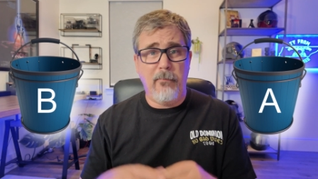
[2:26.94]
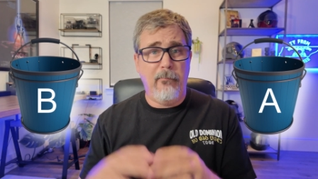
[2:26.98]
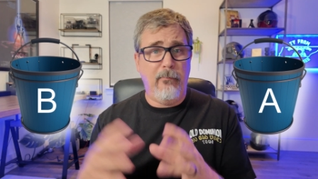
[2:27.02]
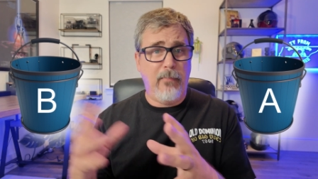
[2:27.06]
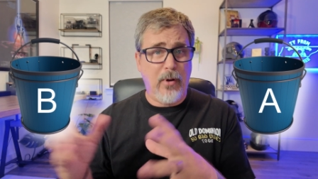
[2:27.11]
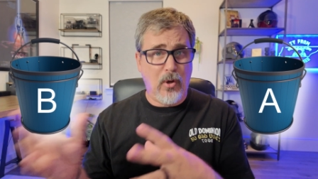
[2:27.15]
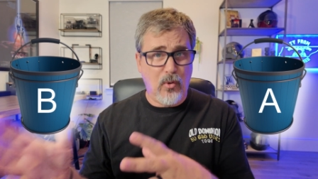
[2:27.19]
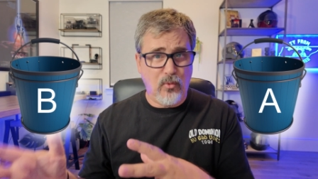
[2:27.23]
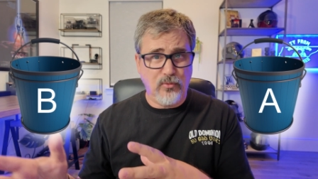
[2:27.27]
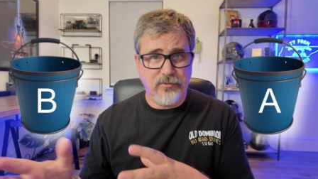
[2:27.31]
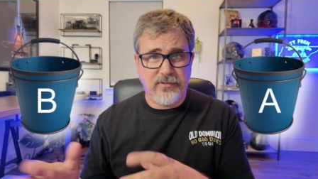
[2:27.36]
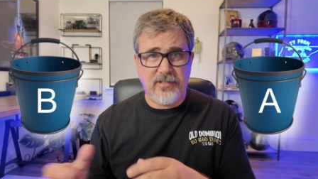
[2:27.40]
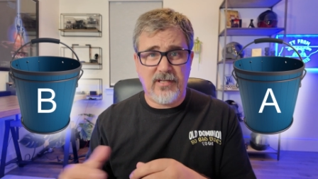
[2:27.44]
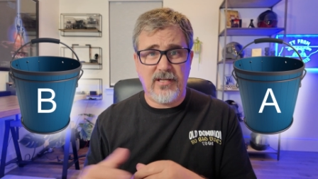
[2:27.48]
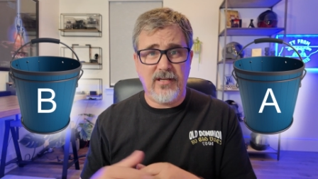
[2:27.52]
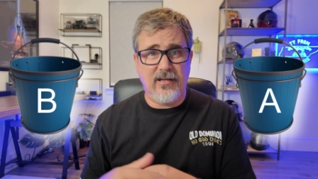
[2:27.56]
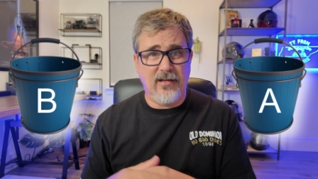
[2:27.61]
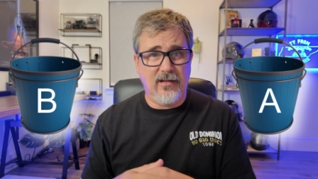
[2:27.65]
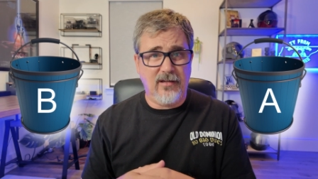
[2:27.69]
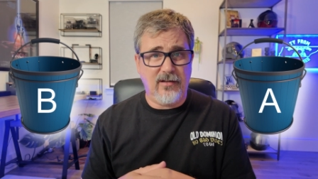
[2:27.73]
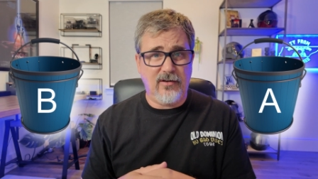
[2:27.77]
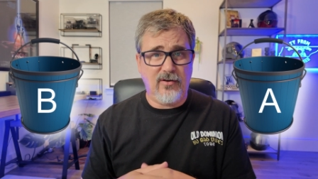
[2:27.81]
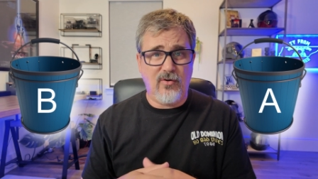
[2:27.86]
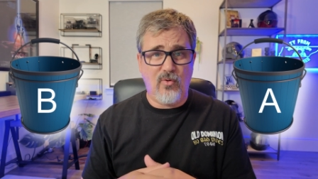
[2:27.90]
bolt
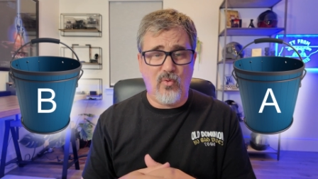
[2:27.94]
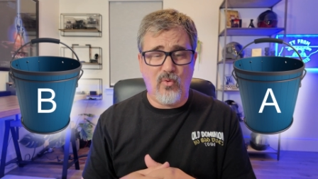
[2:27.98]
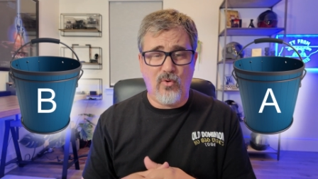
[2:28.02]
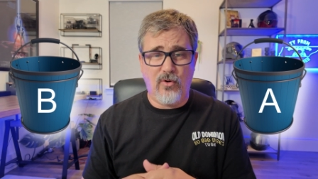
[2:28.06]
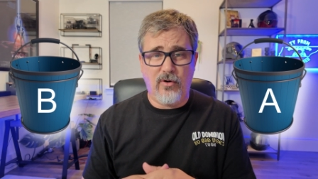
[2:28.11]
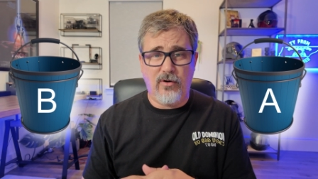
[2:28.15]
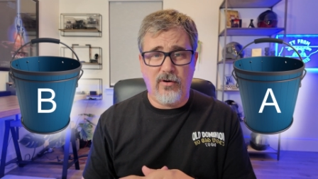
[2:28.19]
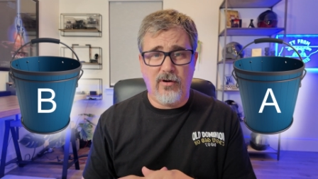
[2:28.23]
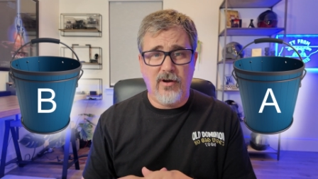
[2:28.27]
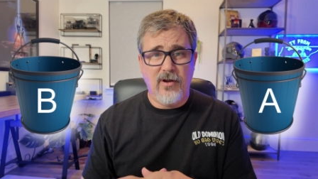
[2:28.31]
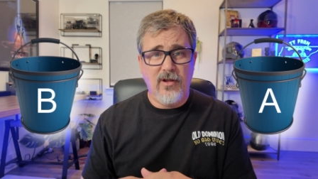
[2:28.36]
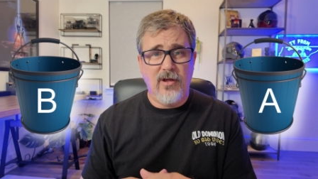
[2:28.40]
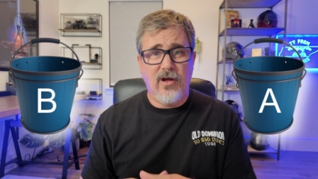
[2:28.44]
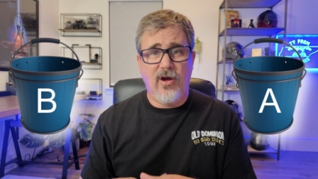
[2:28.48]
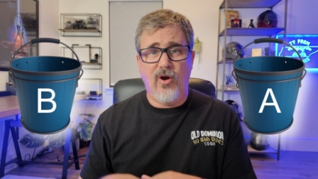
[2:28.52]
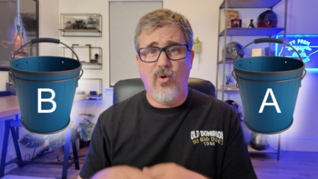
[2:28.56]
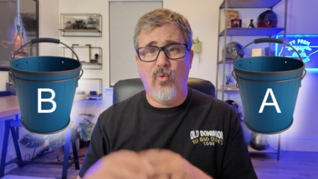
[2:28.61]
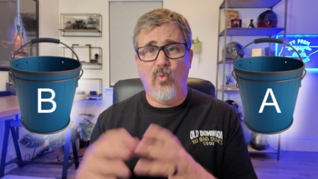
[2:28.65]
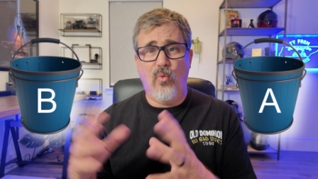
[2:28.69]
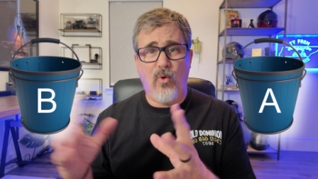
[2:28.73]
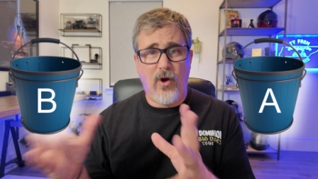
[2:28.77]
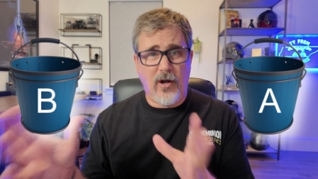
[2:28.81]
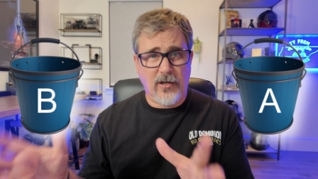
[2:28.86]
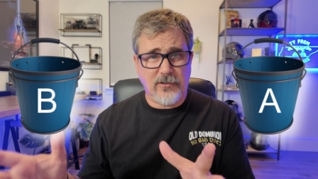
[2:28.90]
kit or a
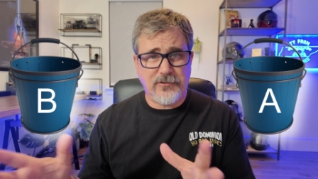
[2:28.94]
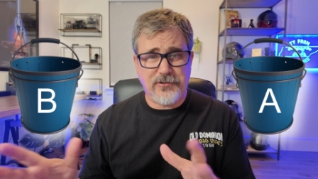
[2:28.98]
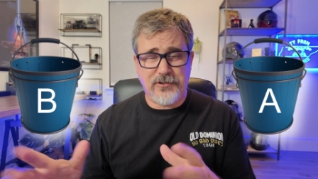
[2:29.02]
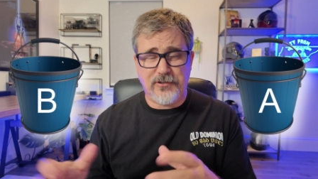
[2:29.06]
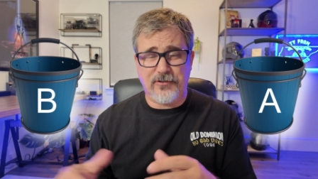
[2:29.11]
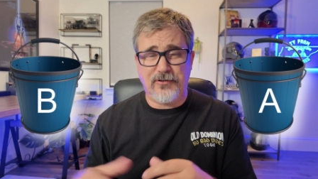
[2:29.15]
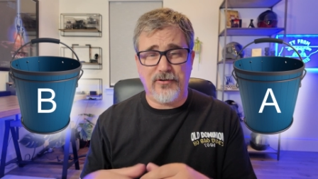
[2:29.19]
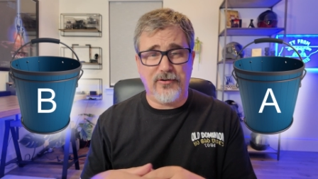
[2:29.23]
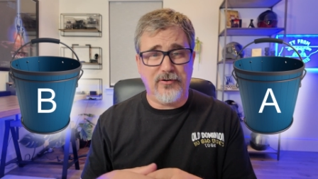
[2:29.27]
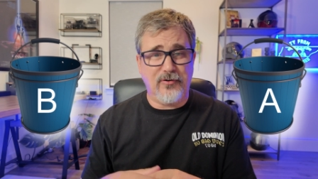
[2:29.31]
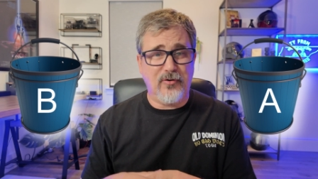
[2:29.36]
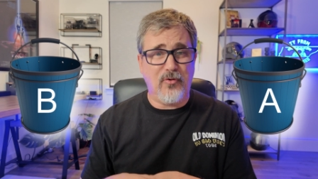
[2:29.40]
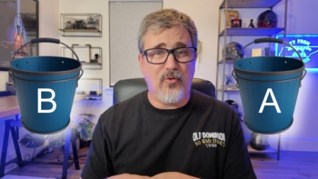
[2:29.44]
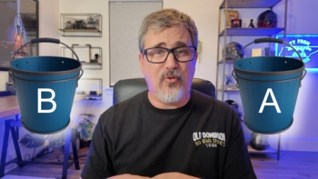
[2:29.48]
washer,